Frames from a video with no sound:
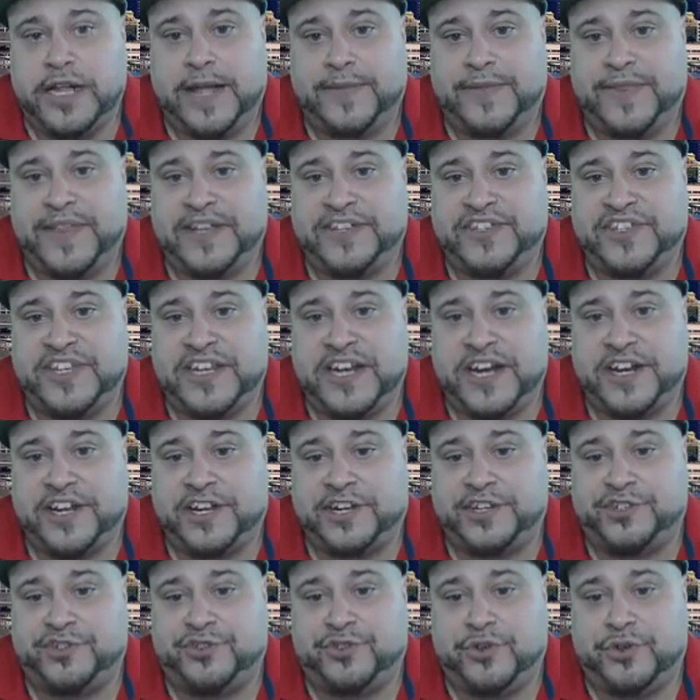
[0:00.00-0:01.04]
and things get out
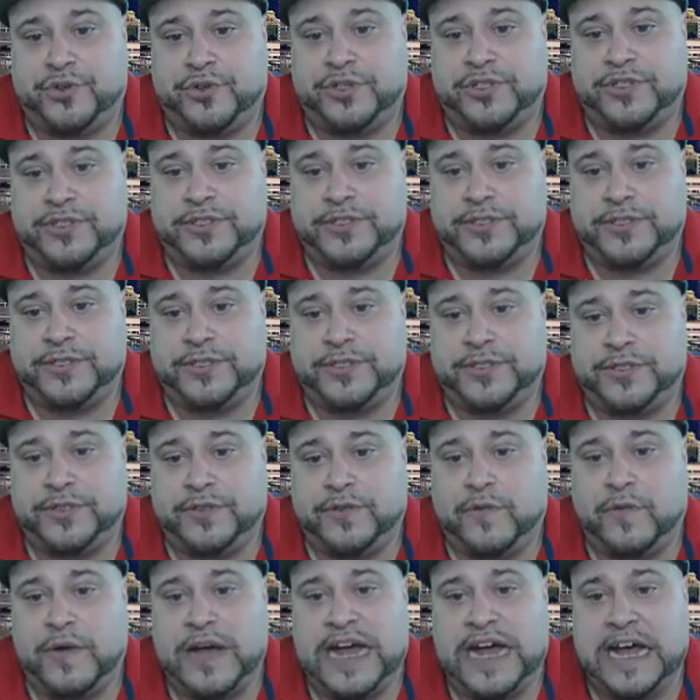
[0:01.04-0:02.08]
of control.
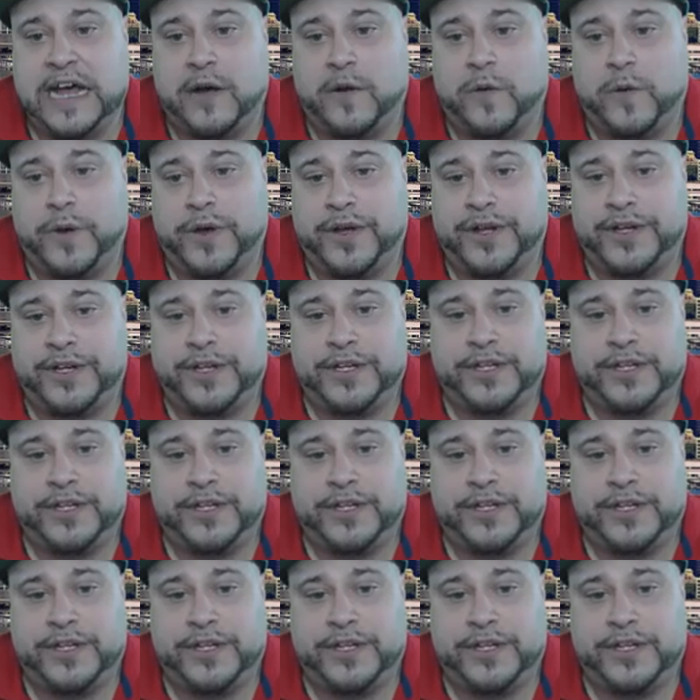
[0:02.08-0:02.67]
Wow.